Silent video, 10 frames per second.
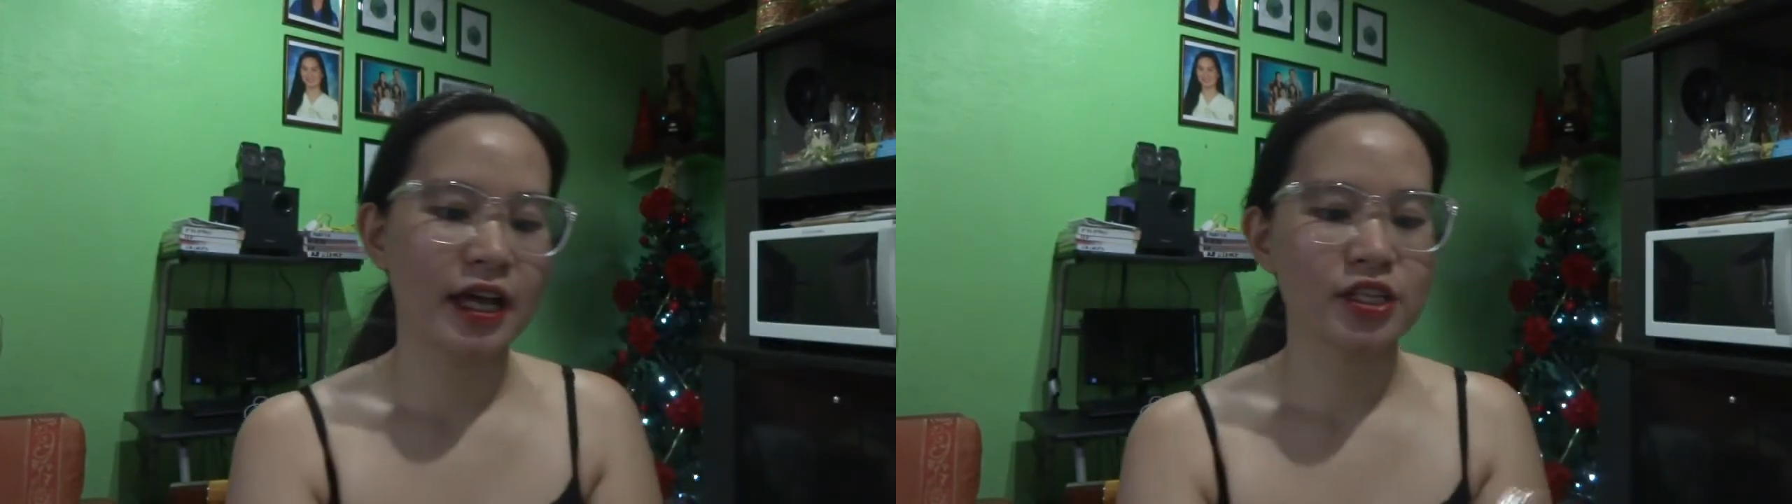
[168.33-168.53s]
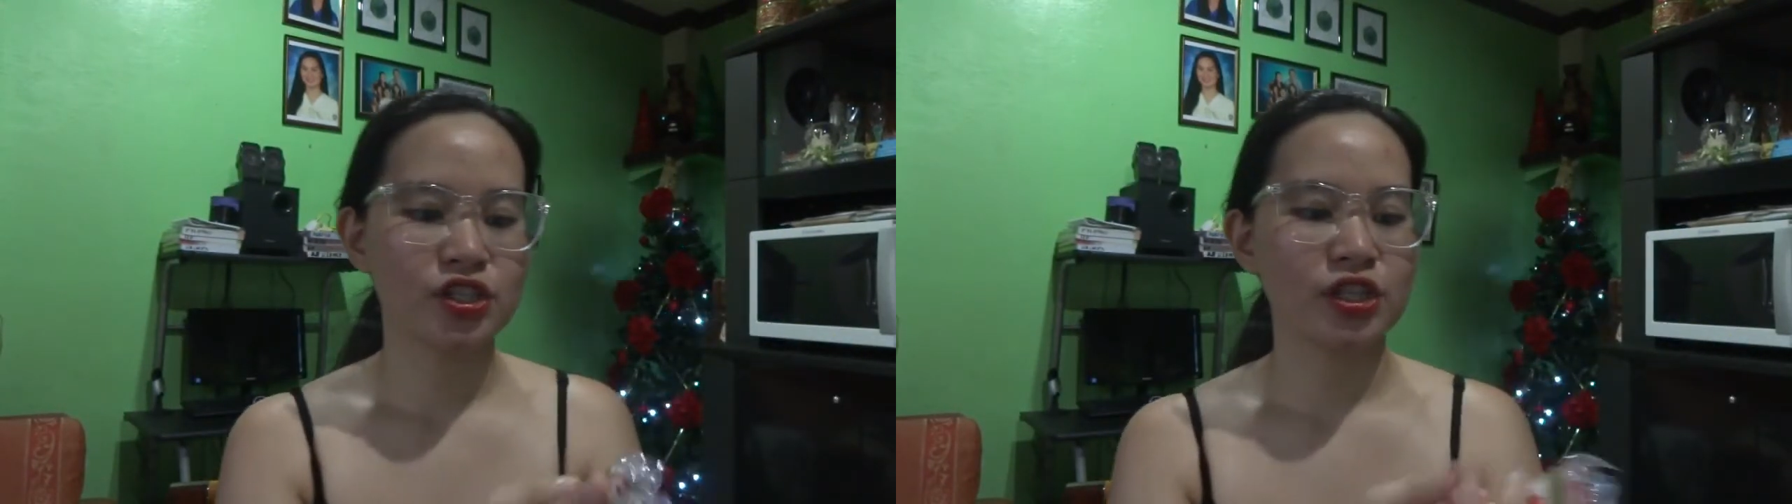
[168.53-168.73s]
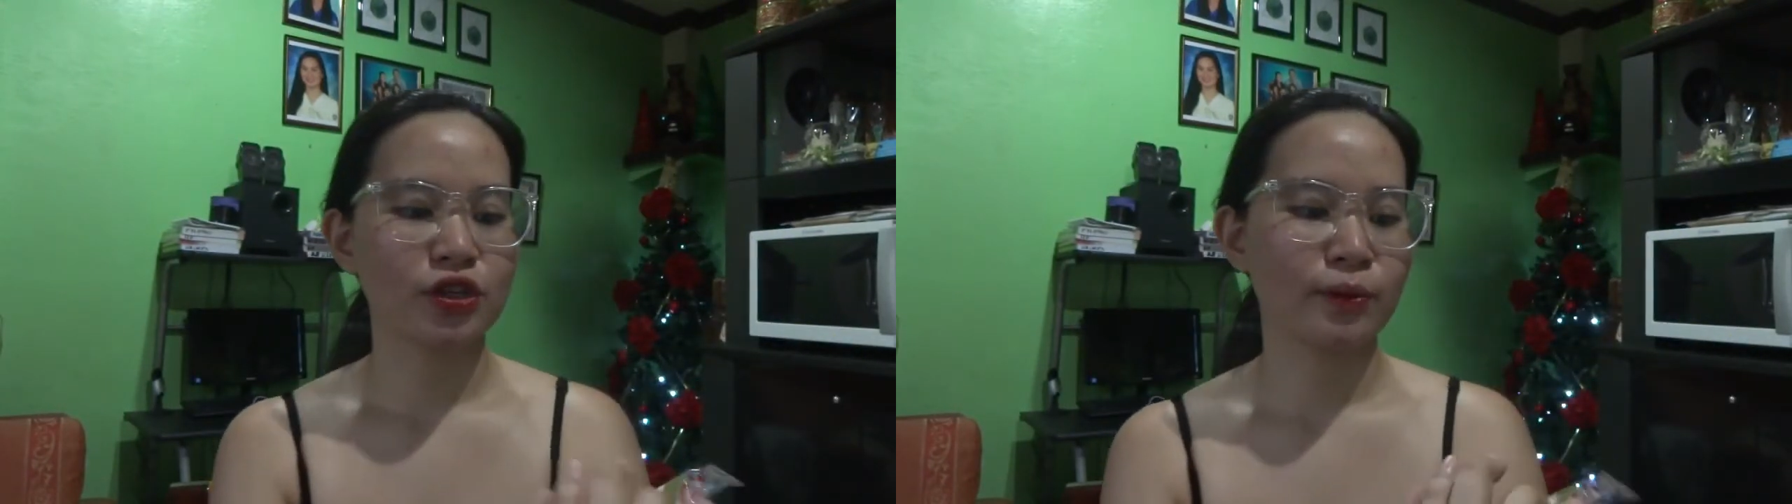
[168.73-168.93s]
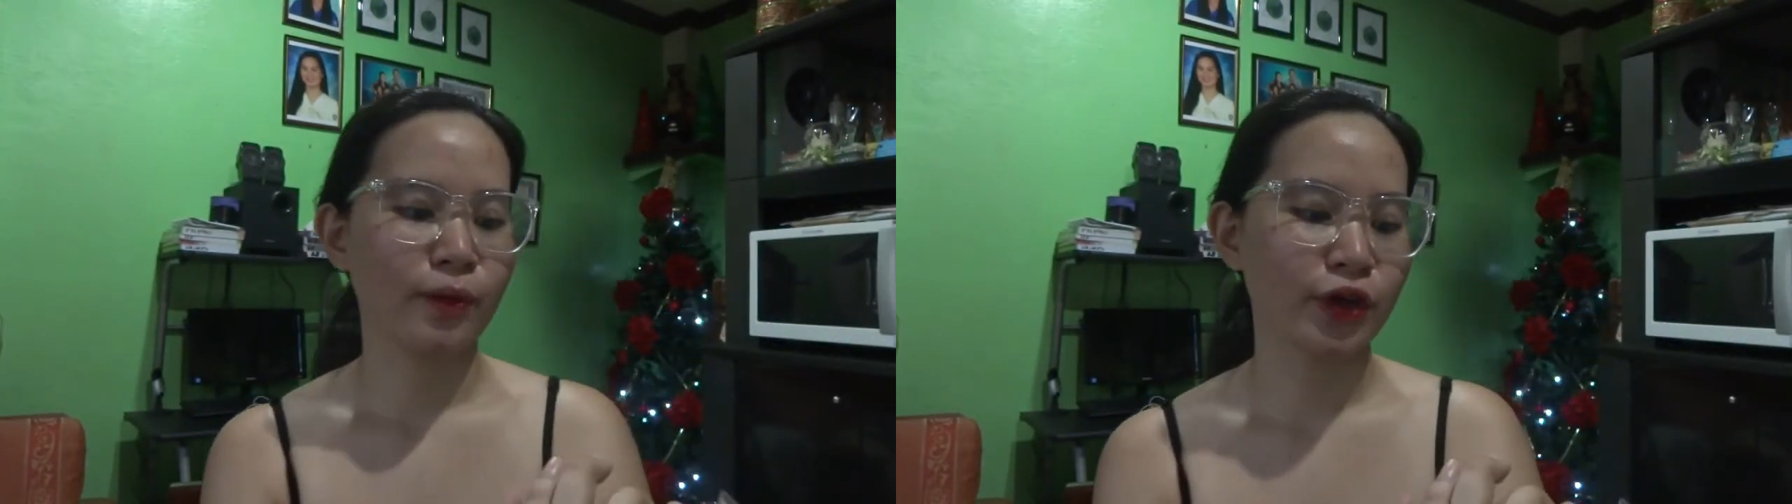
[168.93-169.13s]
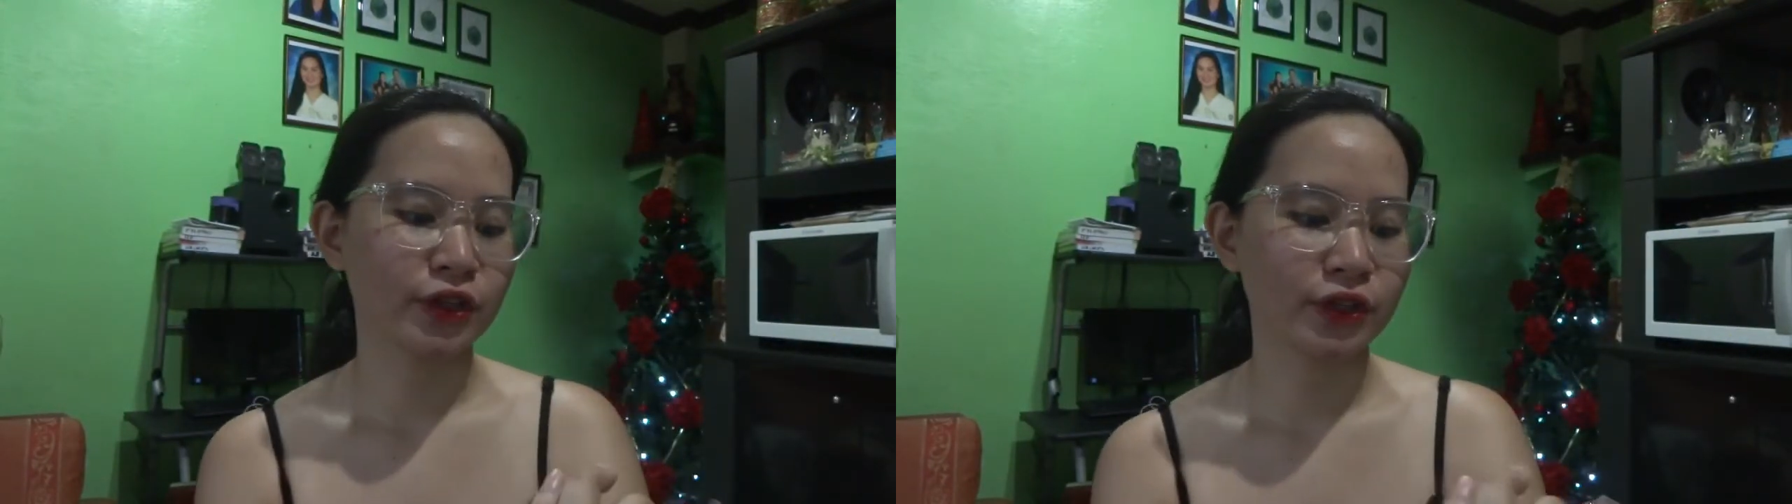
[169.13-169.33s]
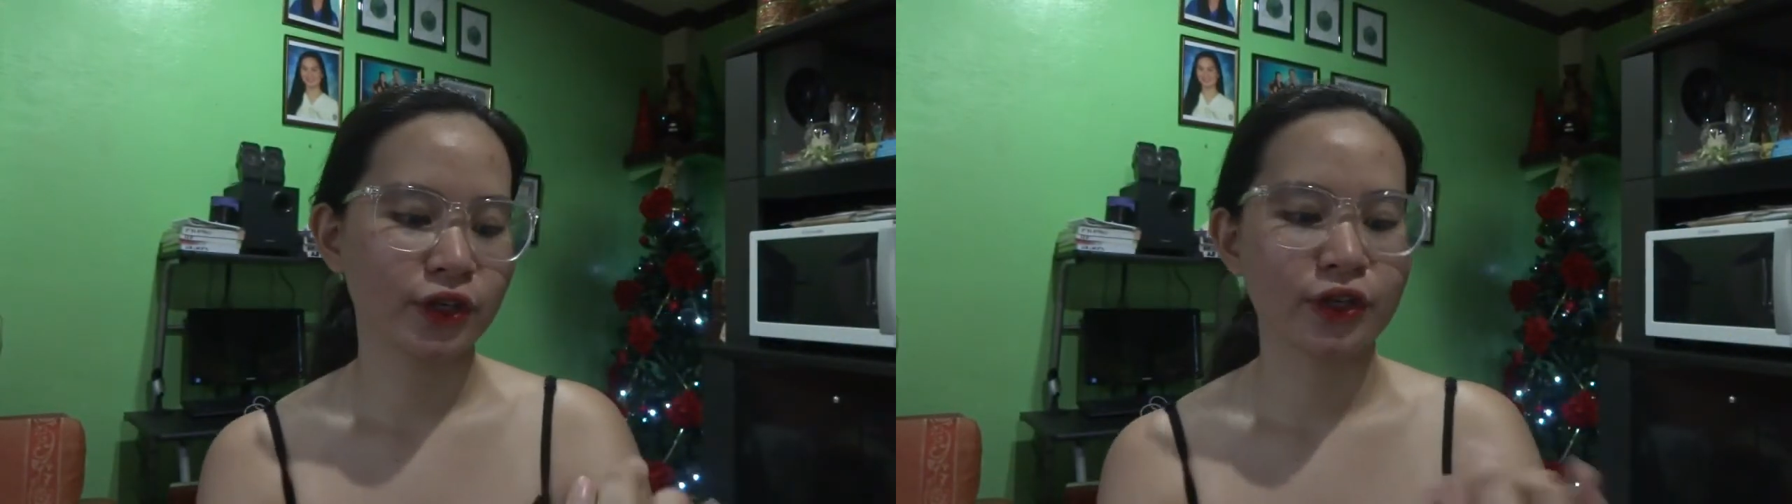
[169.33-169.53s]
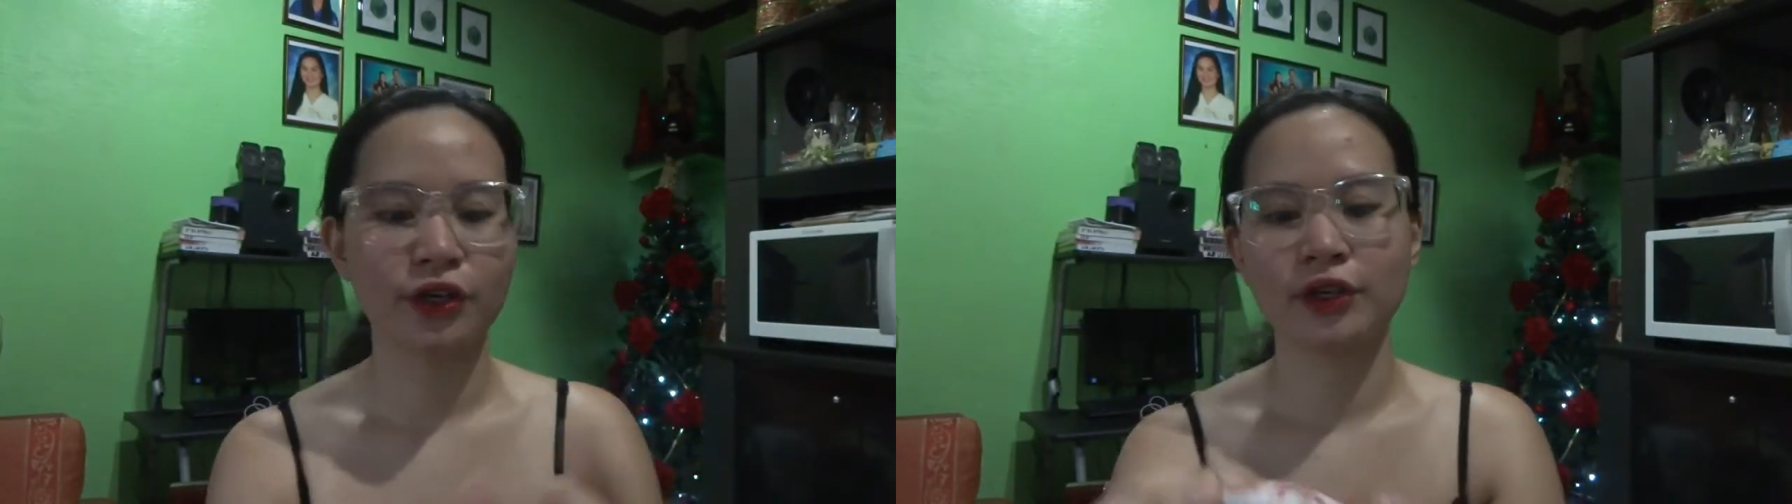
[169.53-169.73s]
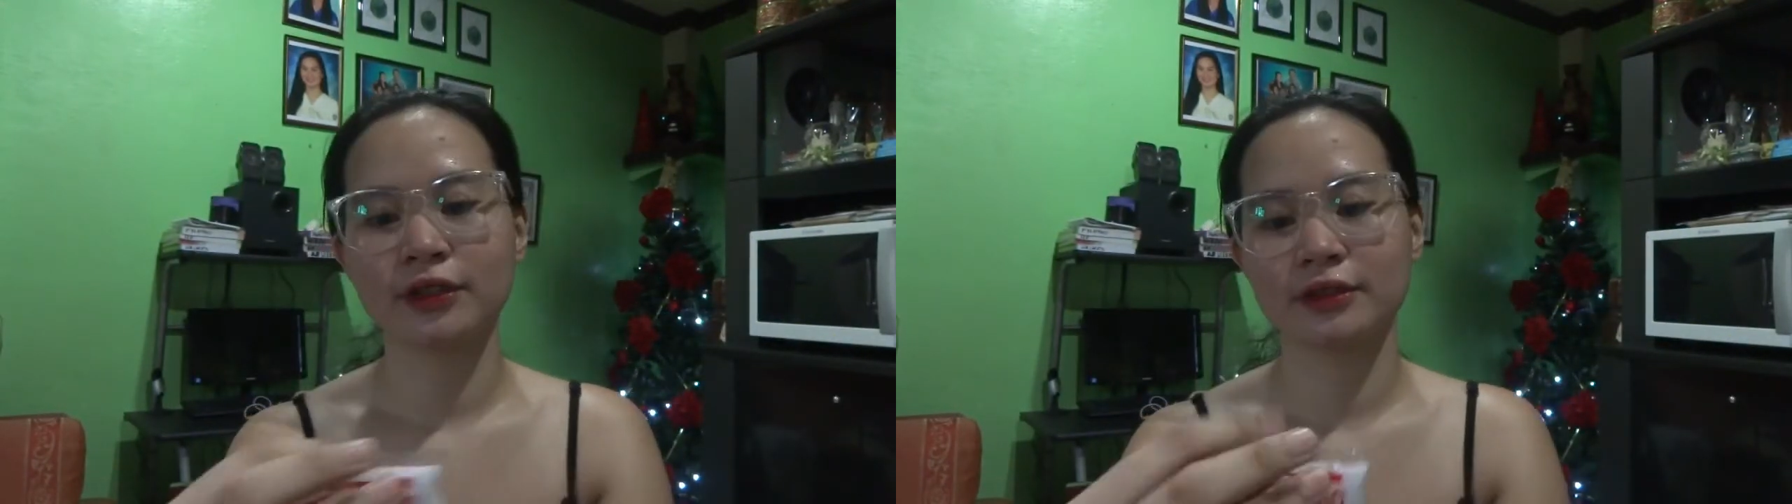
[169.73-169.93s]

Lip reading: Ajinomoto